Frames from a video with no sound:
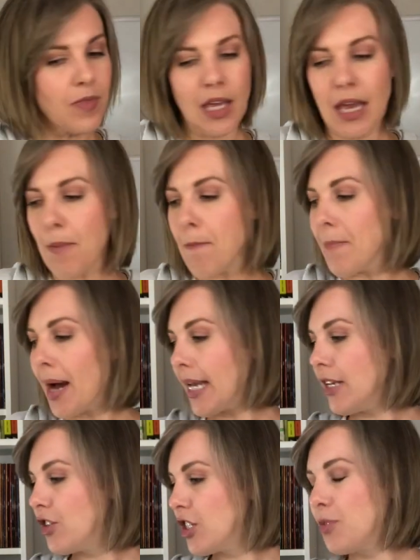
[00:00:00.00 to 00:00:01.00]
It
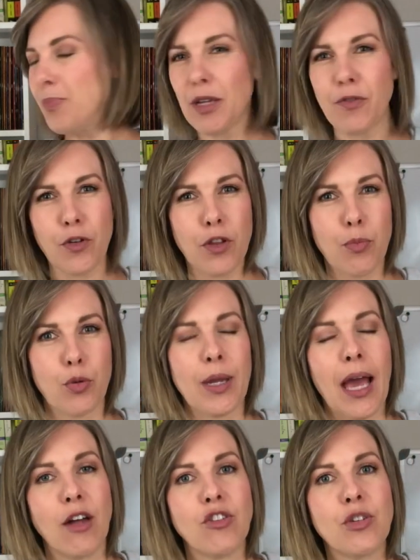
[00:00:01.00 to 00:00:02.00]
might just be for the
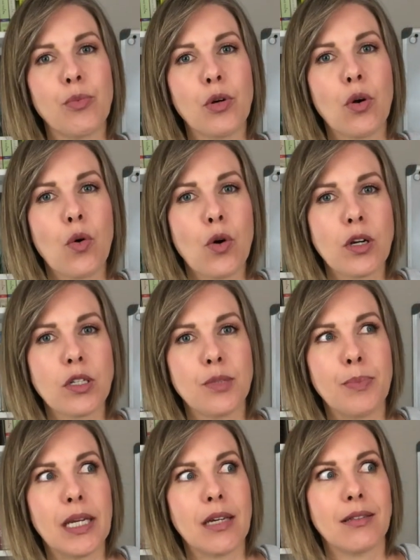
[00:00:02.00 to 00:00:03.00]
pre-algebra course,
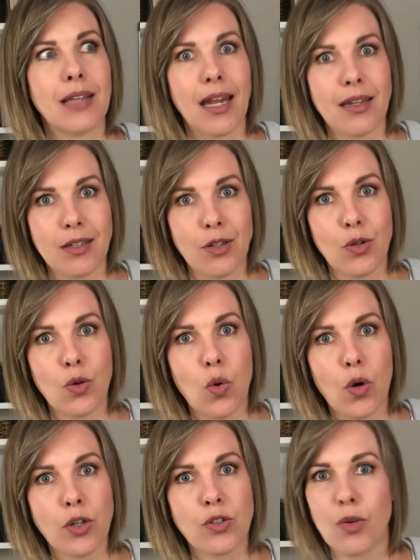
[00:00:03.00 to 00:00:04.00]
because that is a new
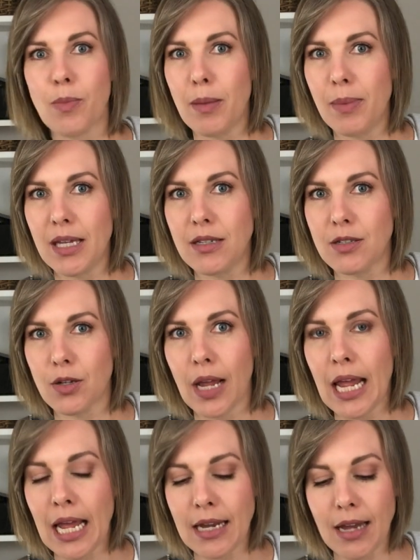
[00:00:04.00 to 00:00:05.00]
course, so maybe it's their
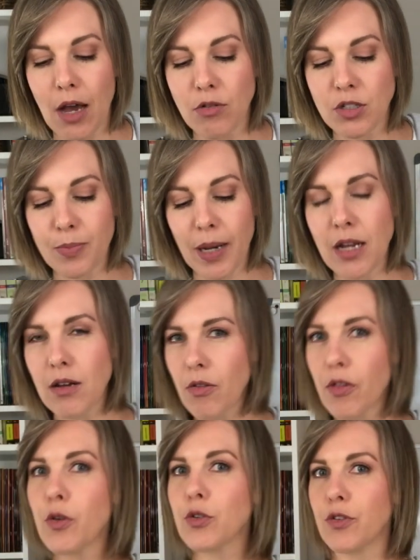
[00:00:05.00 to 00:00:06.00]
handouts, but I know
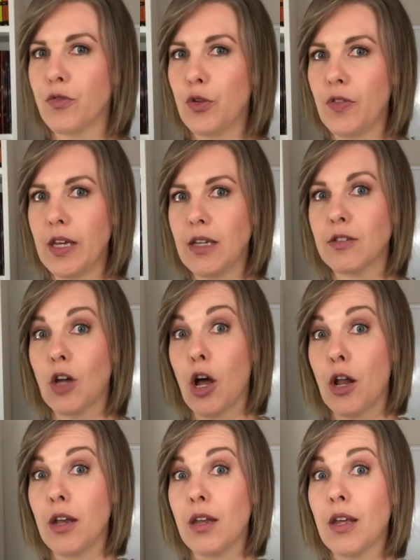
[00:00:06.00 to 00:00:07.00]
that there's a few things
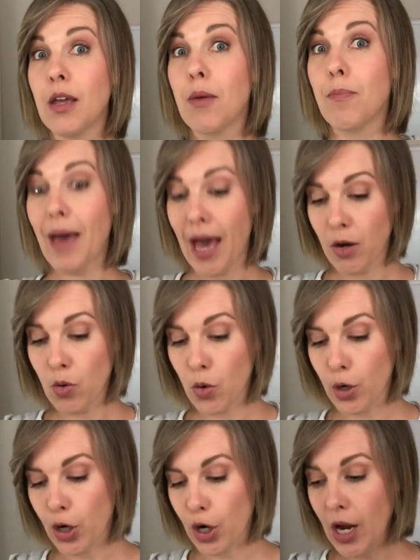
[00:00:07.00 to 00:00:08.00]
on back
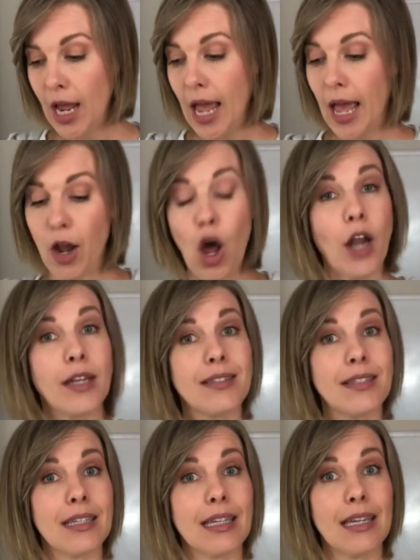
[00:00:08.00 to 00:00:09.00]
order. And
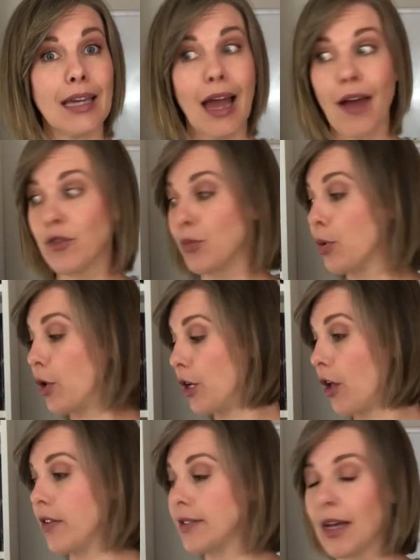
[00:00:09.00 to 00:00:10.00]
honestly, after
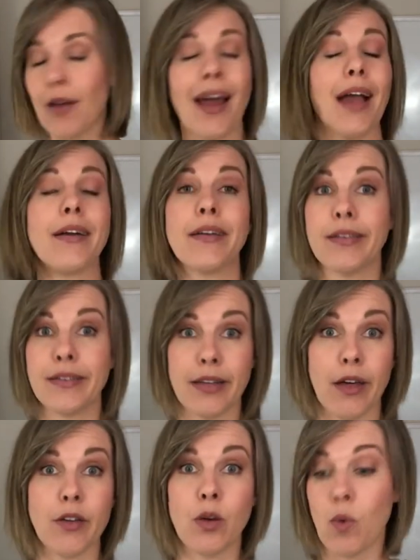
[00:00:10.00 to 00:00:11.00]
pulling all this out, I couldn't
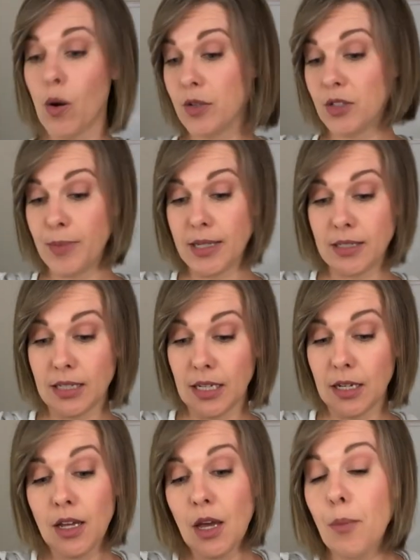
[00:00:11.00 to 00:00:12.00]
tell you what was
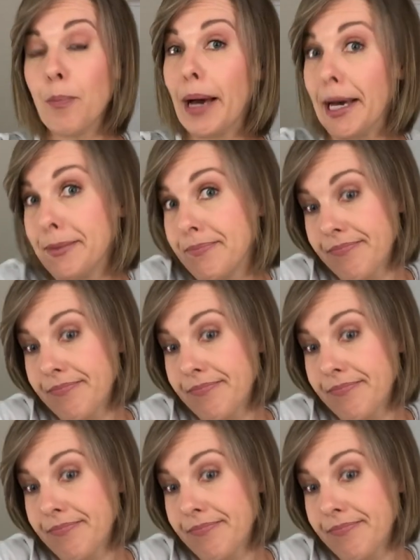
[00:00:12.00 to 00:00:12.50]
missing, but